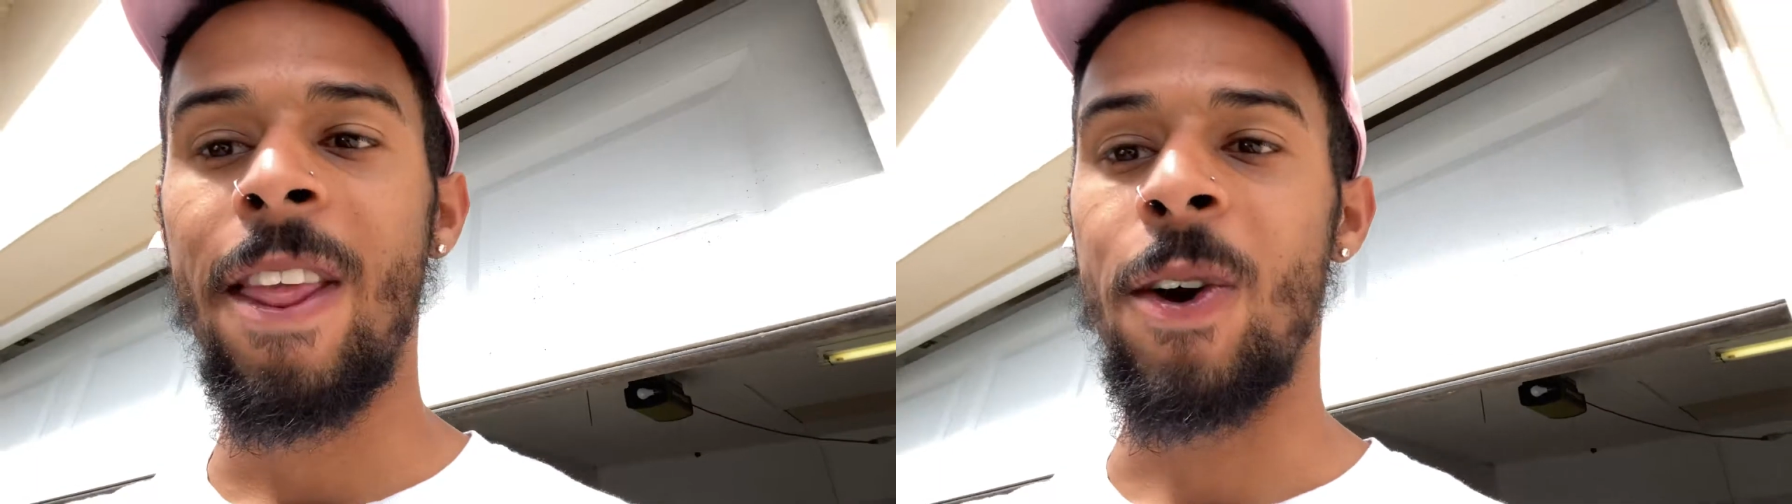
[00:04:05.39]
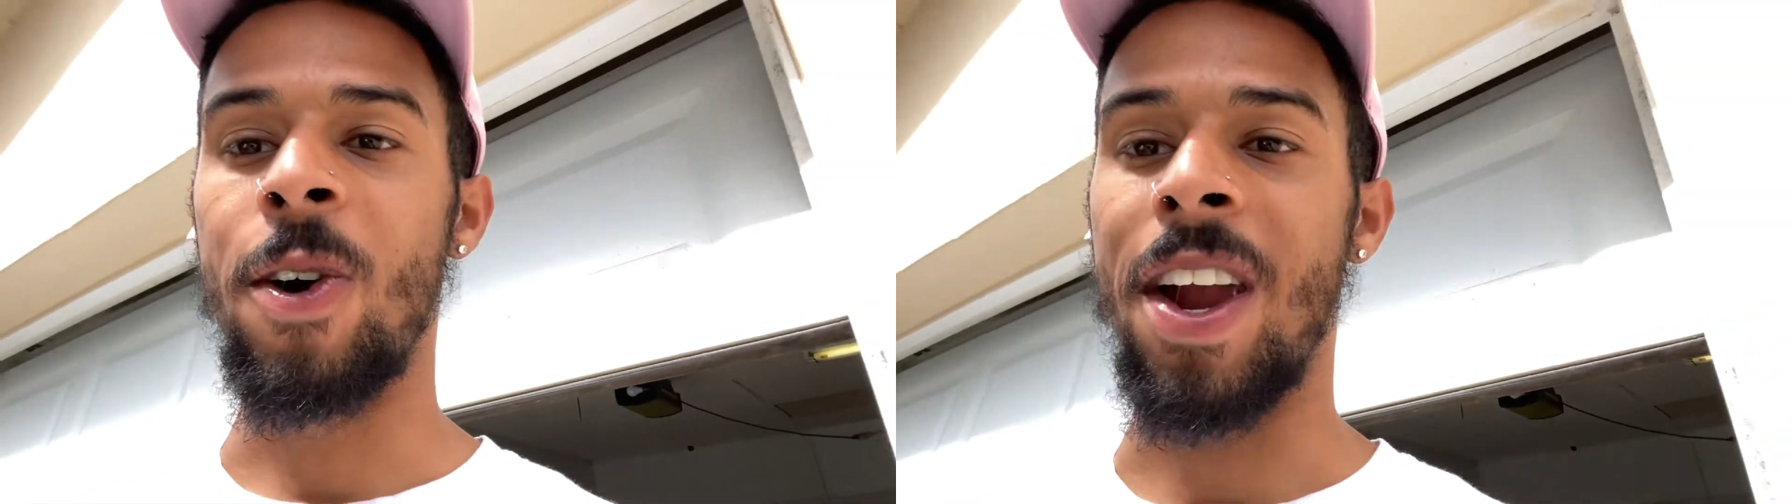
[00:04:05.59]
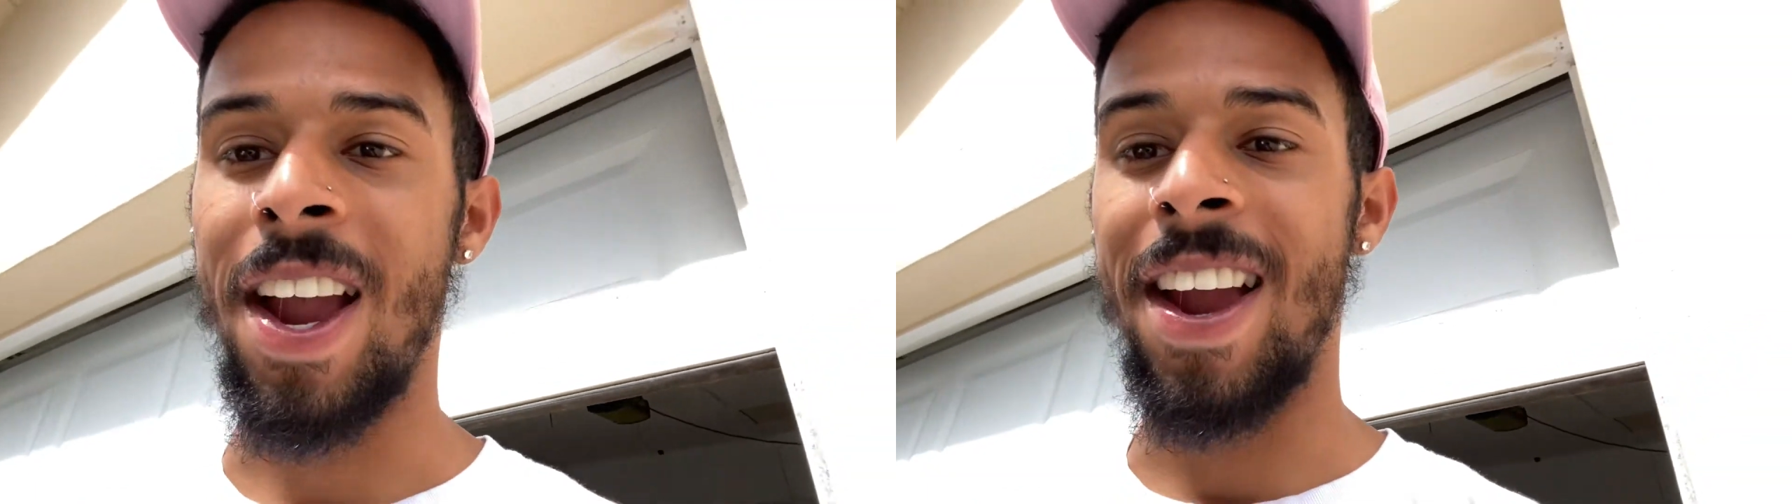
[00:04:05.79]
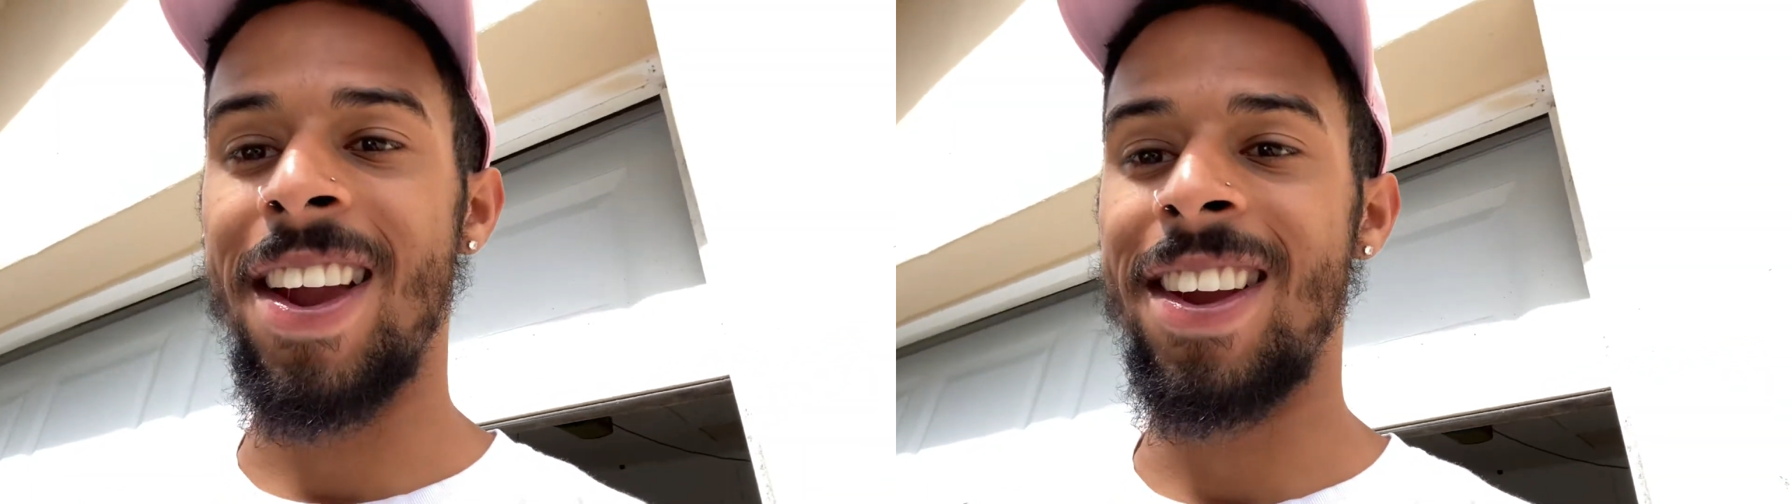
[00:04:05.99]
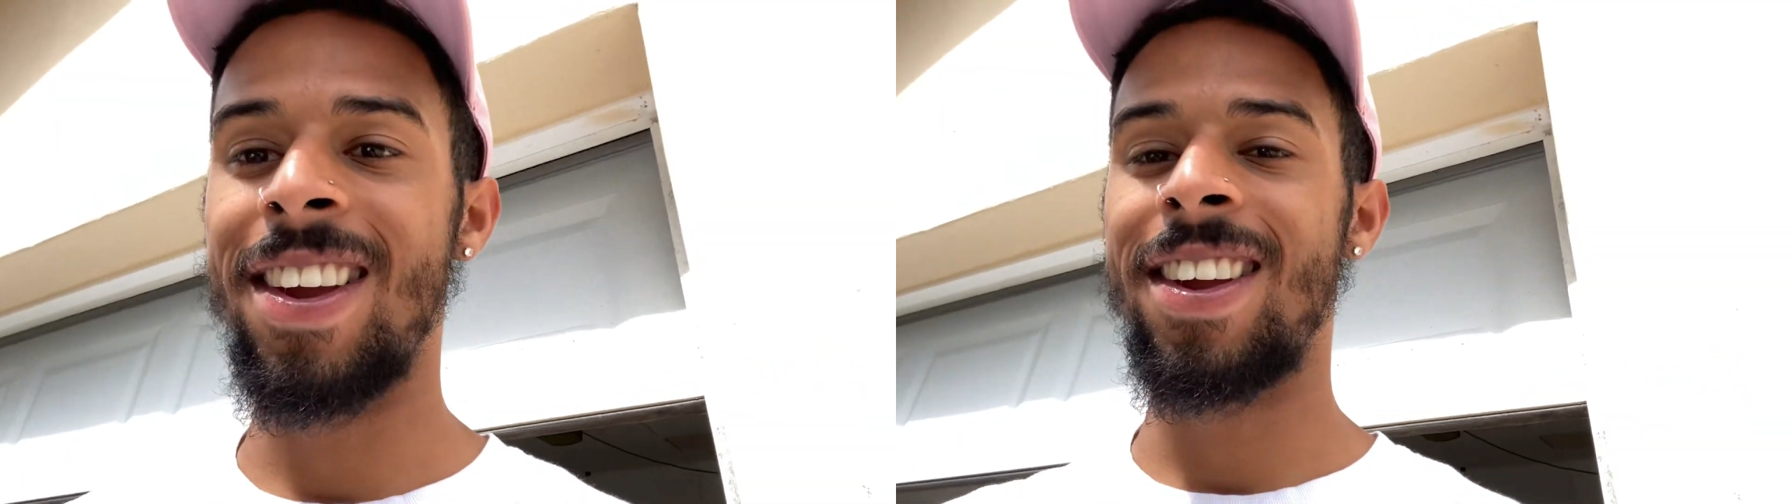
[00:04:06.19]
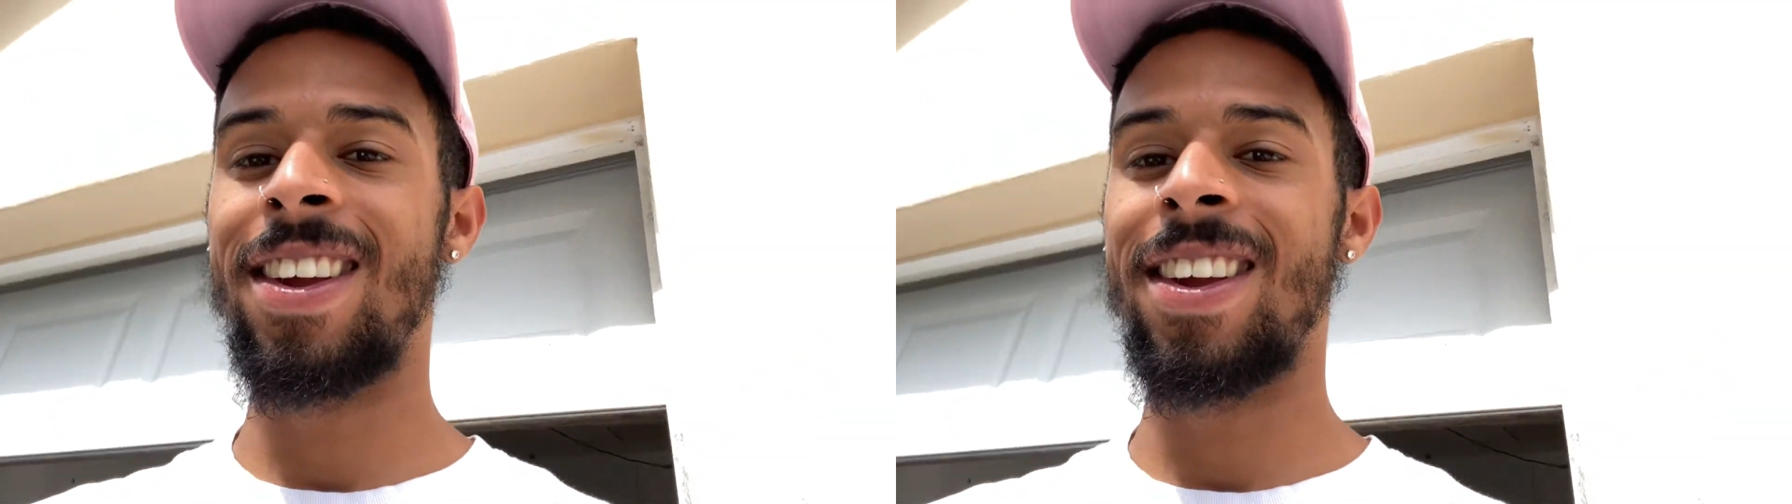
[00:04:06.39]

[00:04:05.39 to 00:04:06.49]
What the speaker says: okay?